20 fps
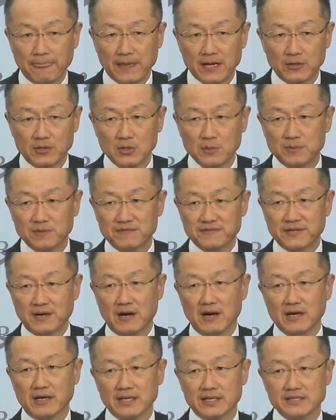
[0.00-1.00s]
a group of
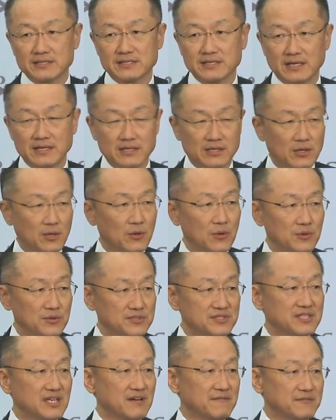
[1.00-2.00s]
targets and
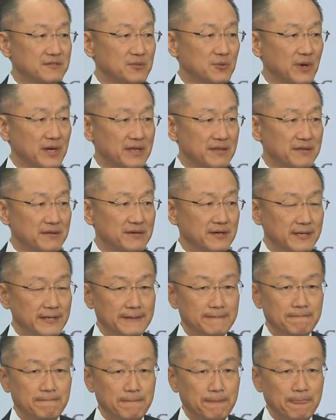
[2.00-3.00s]
goals set for twenty
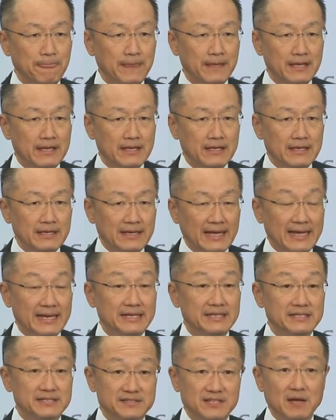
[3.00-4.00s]
thirty. And
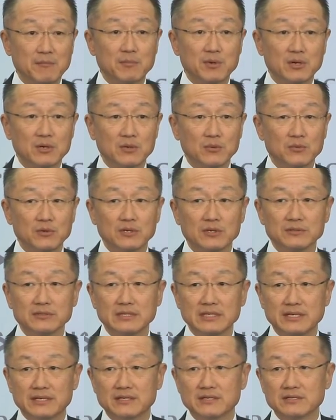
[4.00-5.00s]
in December, world
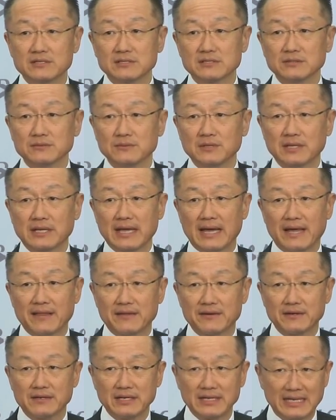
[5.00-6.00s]
leaders will
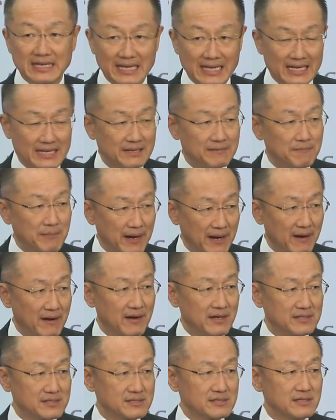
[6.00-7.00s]
gather again in
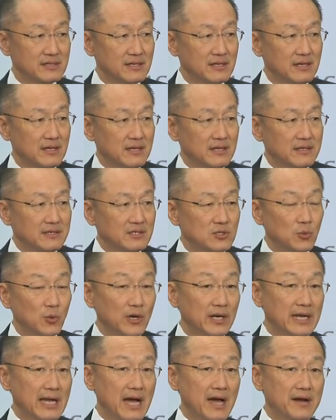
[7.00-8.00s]
Paris to
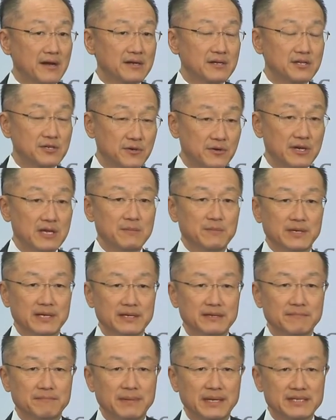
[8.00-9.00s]
work out an
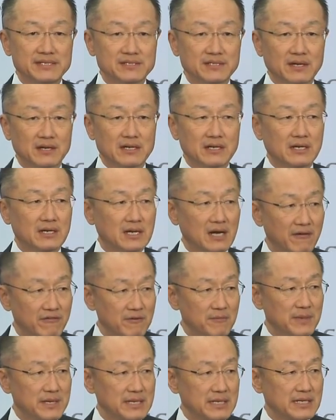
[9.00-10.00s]
agreement based on
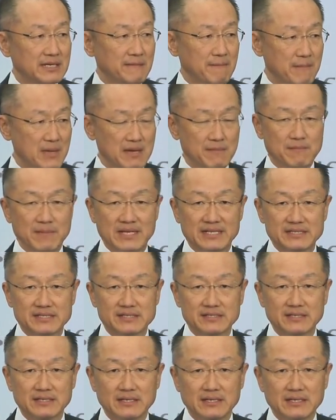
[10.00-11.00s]
government
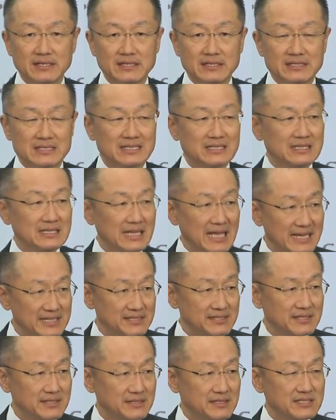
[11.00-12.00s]
commitments to
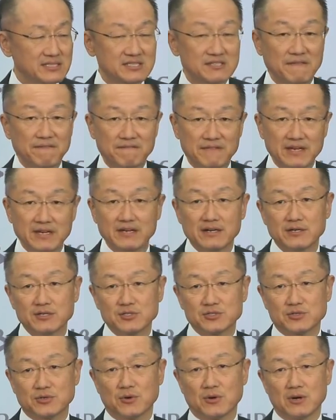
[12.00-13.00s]
lessen the severe
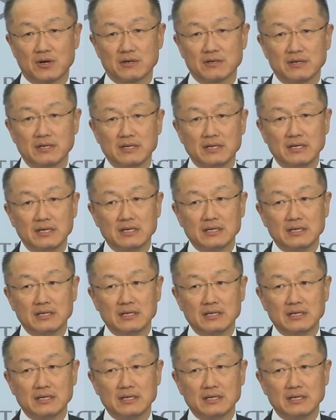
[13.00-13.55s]
short